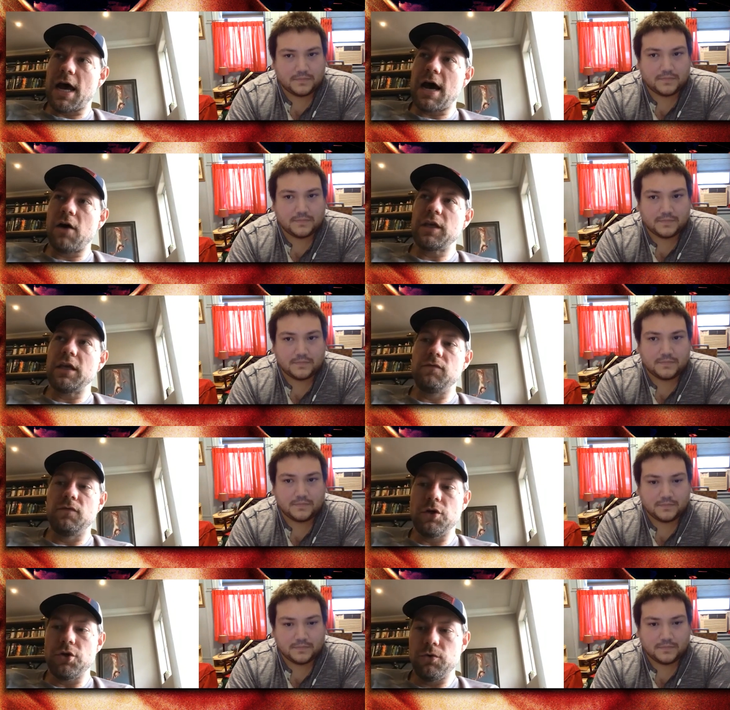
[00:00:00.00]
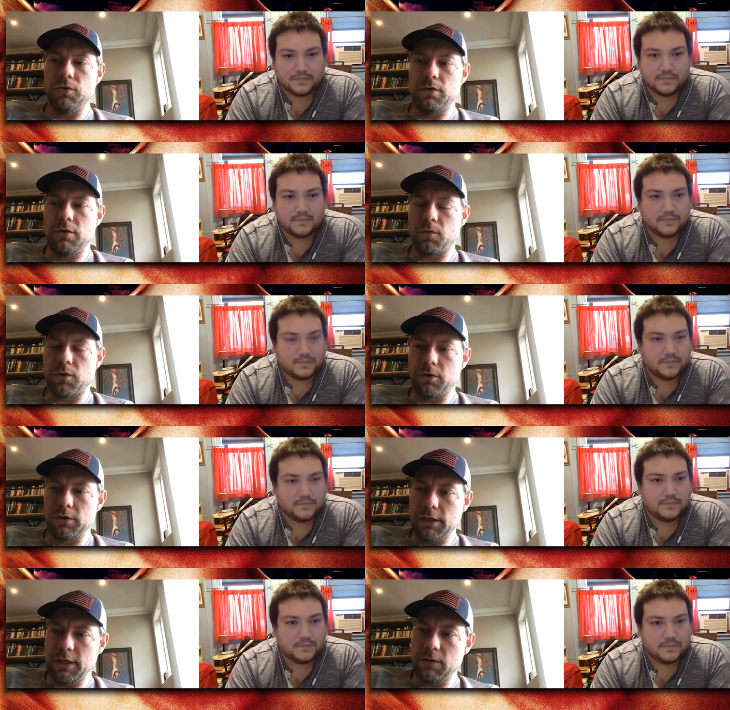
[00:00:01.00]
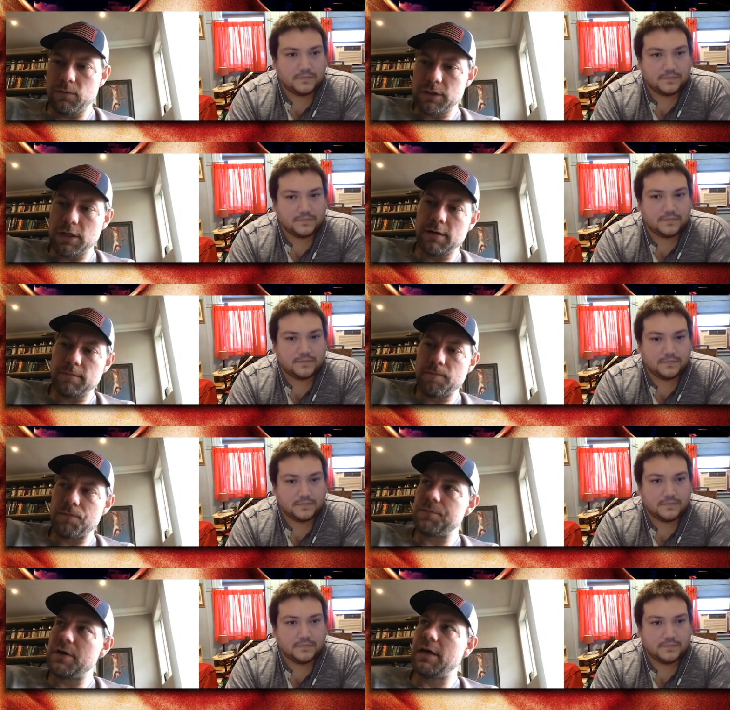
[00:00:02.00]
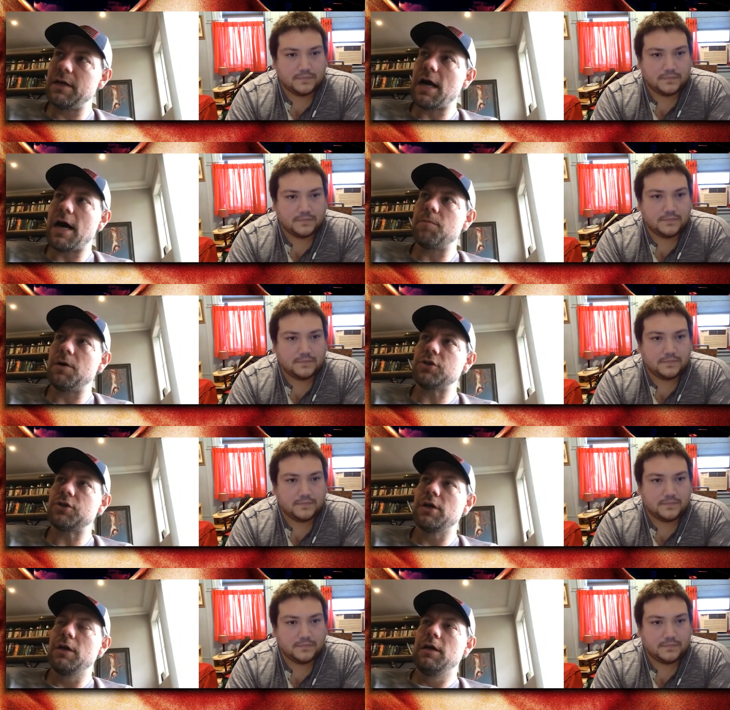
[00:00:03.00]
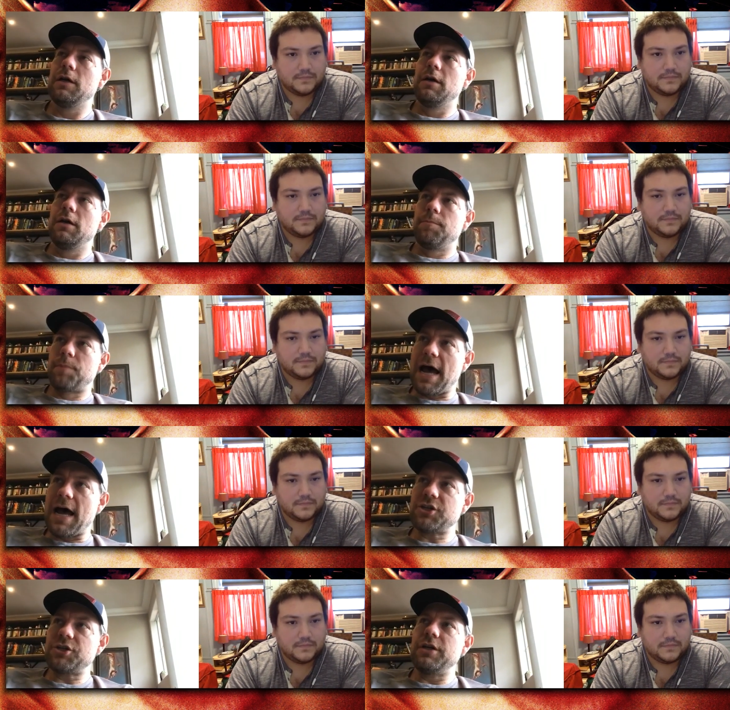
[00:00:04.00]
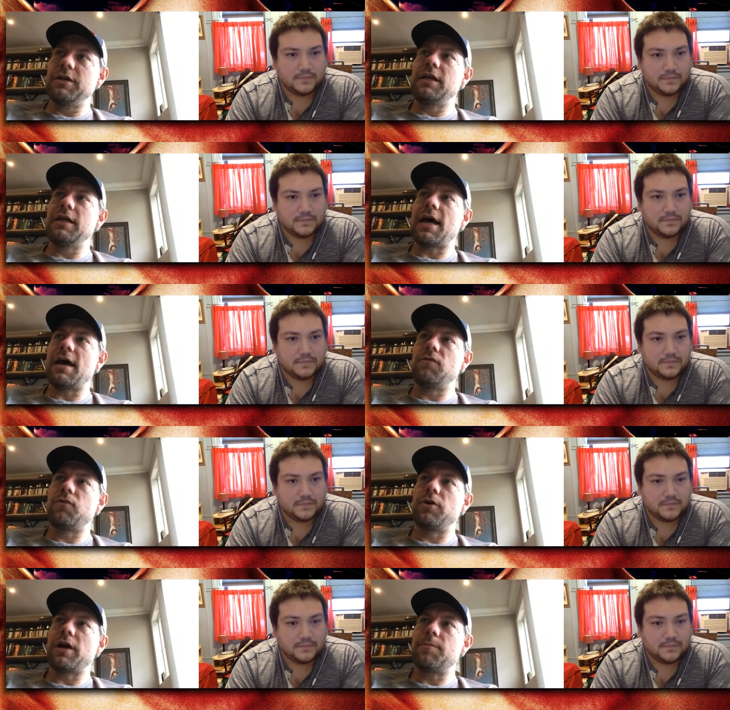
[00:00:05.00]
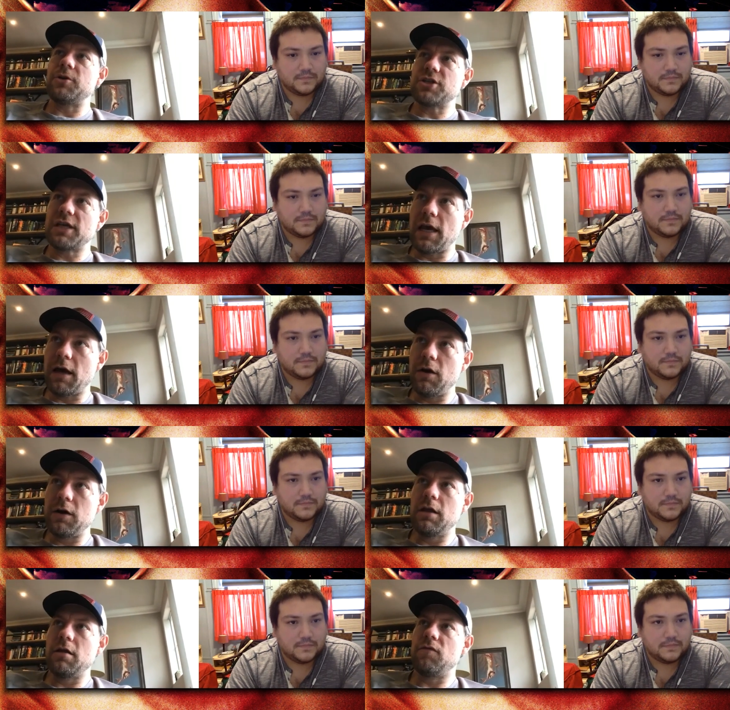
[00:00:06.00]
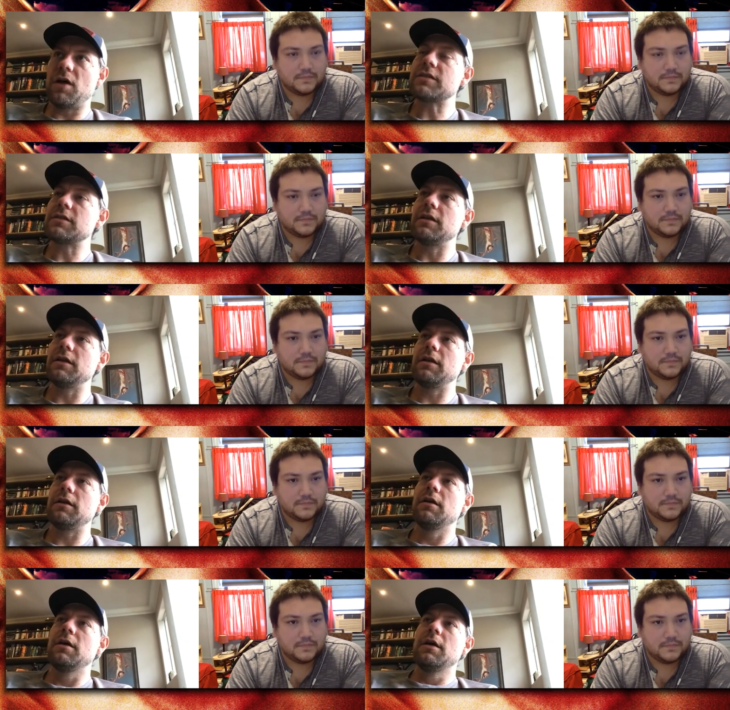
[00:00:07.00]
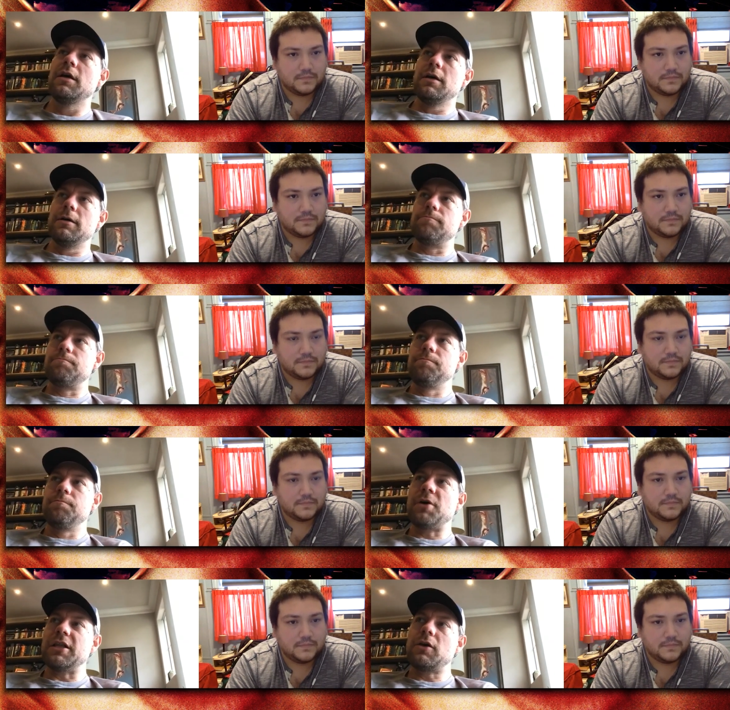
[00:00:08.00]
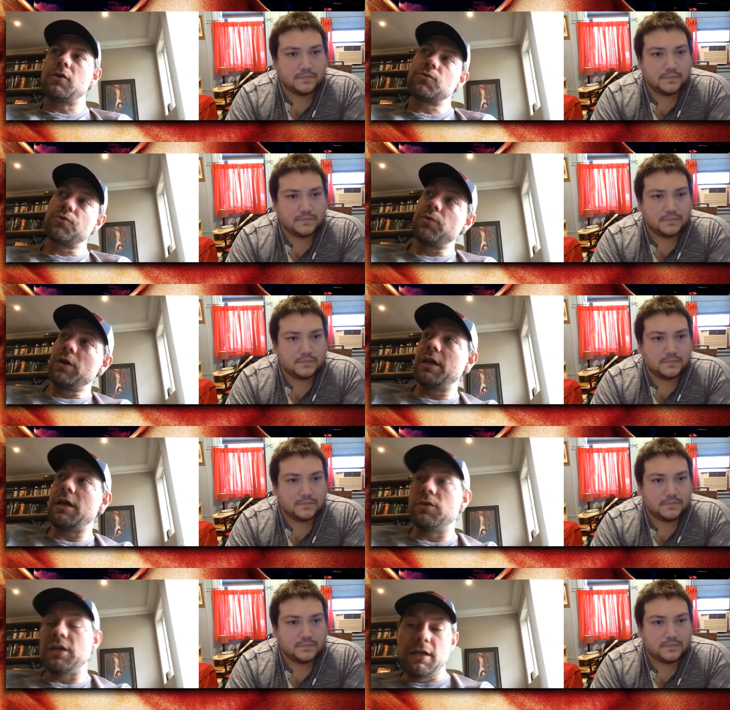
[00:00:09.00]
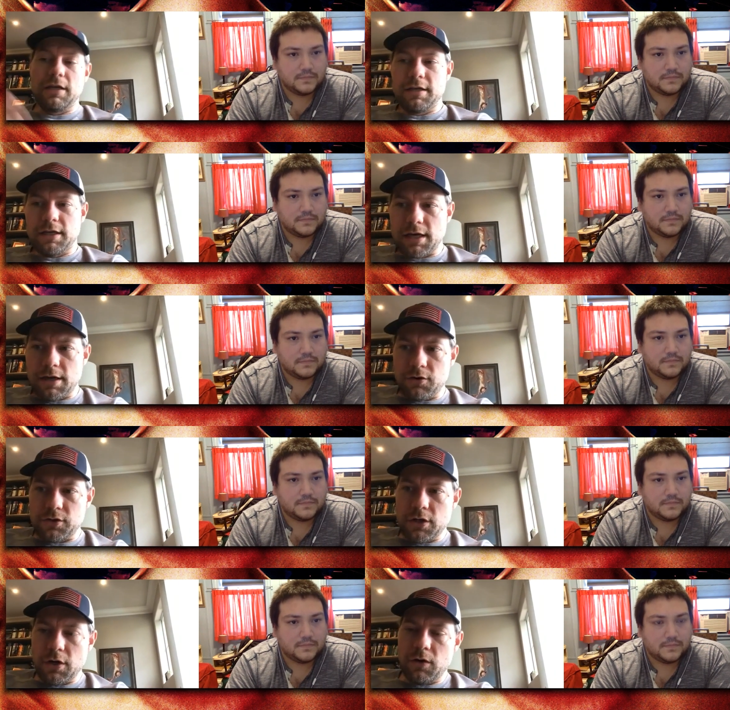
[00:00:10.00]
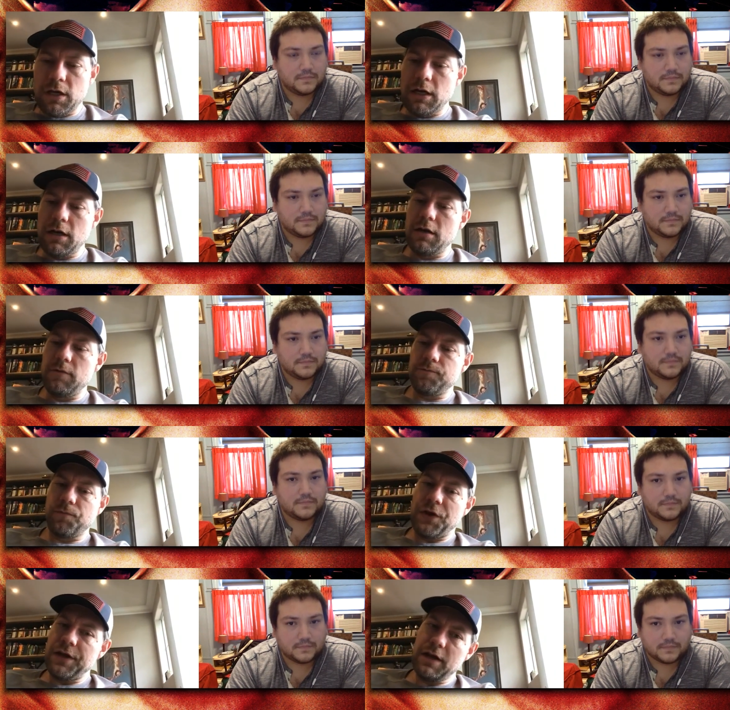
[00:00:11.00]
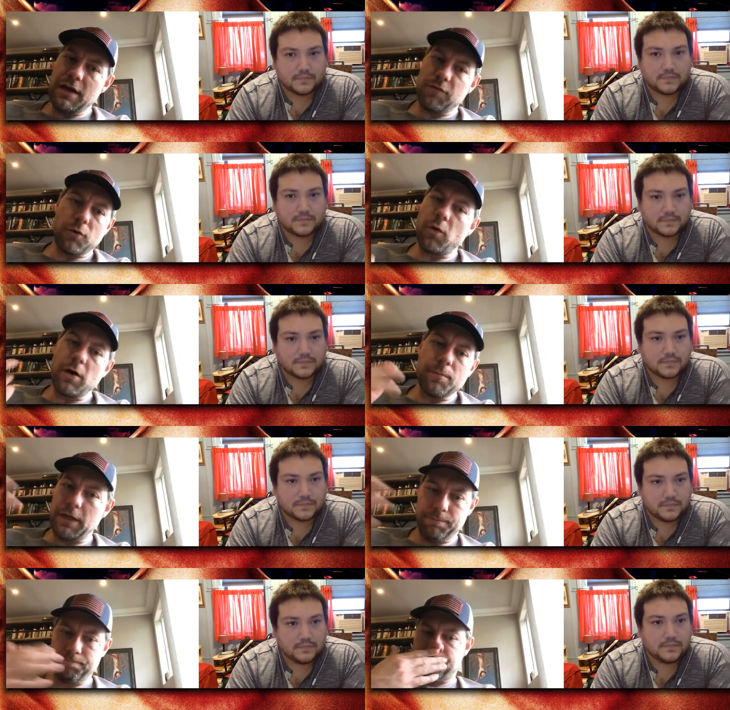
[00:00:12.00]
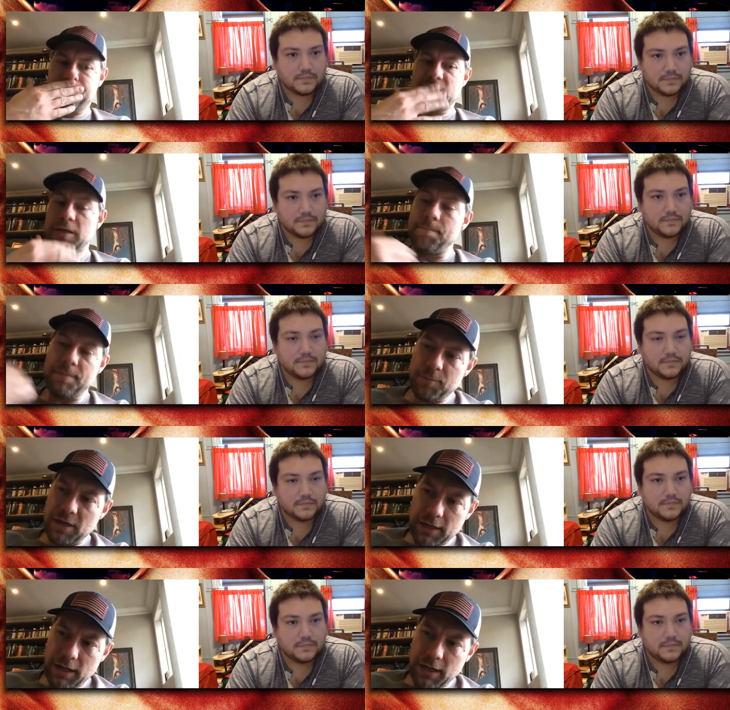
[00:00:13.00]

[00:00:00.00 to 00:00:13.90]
Speaker 1: how he viewed the world that he was in and how much passion he had for it, how much care he invested in it. But those were really only indicators. He didn't ever want me to mimic